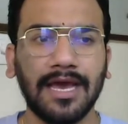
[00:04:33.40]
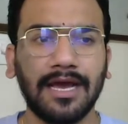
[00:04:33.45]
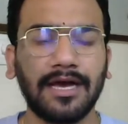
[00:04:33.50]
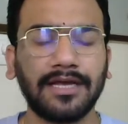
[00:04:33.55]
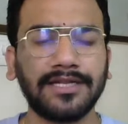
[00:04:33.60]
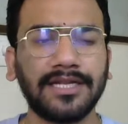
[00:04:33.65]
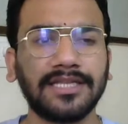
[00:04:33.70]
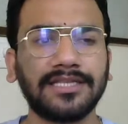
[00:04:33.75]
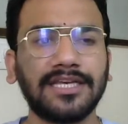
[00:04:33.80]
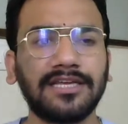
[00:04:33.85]

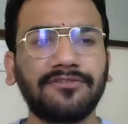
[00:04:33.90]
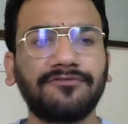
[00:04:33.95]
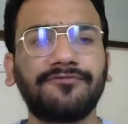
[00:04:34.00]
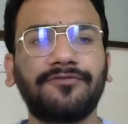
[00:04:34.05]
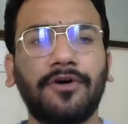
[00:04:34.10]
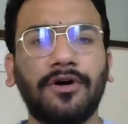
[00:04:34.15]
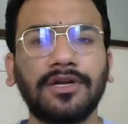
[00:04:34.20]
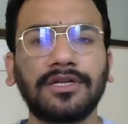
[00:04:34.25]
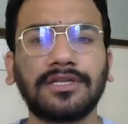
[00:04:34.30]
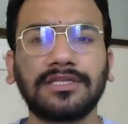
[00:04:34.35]
Another
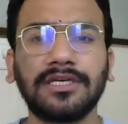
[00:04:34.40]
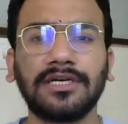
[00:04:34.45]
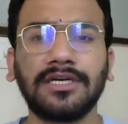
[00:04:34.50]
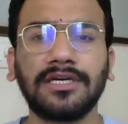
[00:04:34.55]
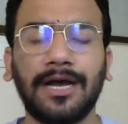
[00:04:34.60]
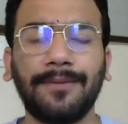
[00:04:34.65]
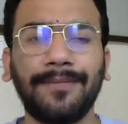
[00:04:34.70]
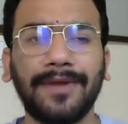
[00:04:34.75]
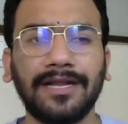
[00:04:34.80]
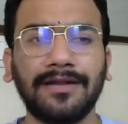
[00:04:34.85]

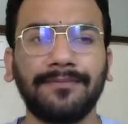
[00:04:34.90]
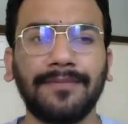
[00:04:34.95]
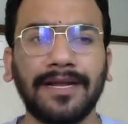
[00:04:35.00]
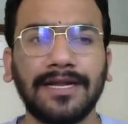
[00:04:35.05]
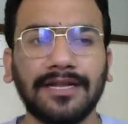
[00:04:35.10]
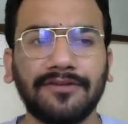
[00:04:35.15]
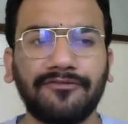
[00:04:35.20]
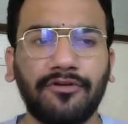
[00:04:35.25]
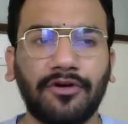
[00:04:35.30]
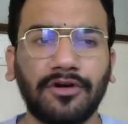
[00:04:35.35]

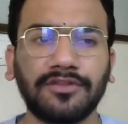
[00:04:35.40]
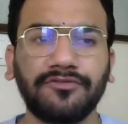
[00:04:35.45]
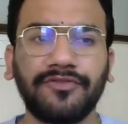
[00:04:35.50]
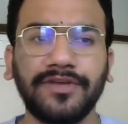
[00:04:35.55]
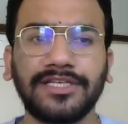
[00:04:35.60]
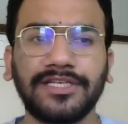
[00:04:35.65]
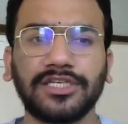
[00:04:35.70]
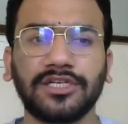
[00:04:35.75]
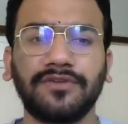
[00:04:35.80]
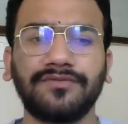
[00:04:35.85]
fourth
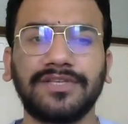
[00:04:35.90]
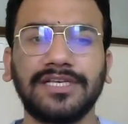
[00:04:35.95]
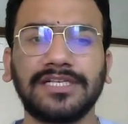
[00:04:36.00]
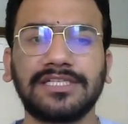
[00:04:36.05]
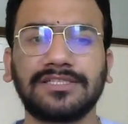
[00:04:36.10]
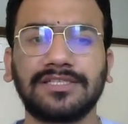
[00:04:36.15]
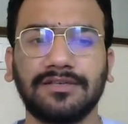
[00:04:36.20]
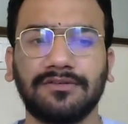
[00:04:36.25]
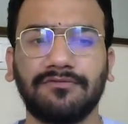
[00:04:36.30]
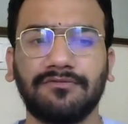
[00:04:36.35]
feature of
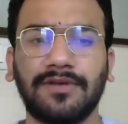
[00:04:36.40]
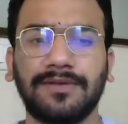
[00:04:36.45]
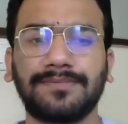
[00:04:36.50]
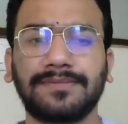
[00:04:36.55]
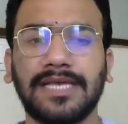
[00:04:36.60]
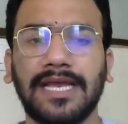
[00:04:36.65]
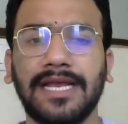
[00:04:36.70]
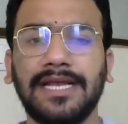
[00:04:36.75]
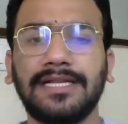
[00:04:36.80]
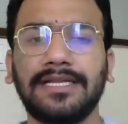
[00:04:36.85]
this
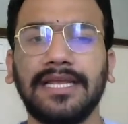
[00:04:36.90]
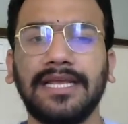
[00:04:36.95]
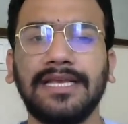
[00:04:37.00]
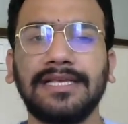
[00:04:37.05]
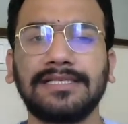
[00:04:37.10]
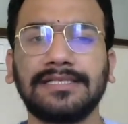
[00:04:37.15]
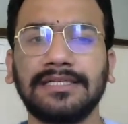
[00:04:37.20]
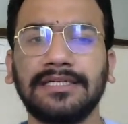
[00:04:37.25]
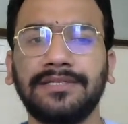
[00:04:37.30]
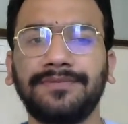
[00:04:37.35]
website
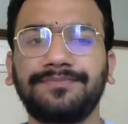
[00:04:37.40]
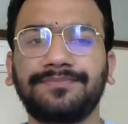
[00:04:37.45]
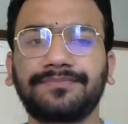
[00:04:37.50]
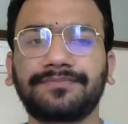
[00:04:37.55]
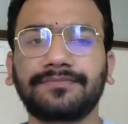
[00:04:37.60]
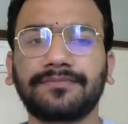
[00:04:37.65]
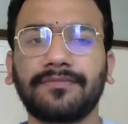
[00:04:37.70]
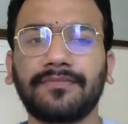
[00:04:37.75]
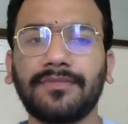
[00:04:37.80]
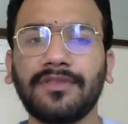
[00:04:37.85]
is
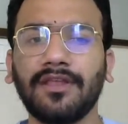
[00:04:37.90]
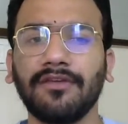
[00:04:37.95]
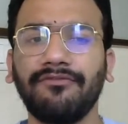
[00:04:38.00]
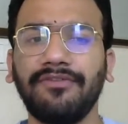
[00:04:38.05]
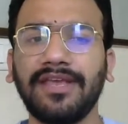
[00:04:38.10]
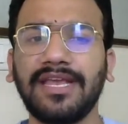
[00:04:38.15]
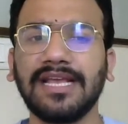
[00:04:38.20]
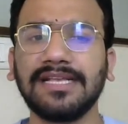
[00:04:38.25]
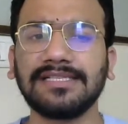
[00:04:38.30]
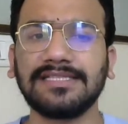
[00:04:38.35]

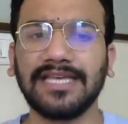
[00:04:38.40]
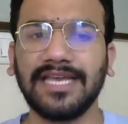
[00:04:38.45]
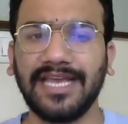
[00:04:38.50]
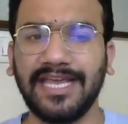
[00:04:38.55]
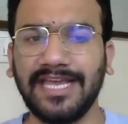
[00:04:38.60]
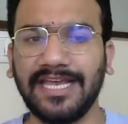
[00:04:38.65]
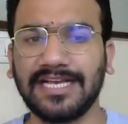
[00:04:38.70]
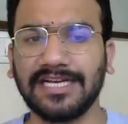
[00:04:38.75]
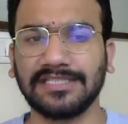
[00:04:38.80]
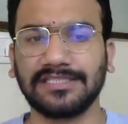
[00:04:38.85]
we can say
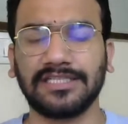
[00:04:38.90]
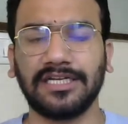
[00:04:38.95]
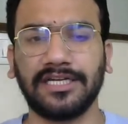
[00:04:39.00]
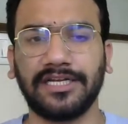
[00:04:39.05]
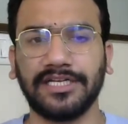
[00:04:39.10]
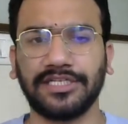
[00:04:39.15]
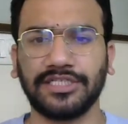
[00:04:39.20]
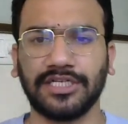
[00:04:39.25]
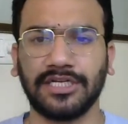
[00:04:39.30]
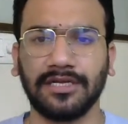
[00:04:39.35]

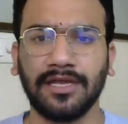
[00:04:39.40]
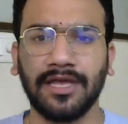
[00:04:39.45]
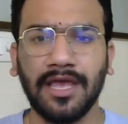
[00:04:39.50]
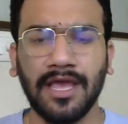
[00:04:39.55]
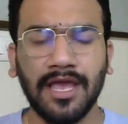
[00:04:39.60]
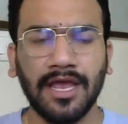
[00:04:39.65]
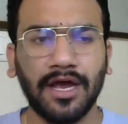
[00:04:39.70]
e-consultation.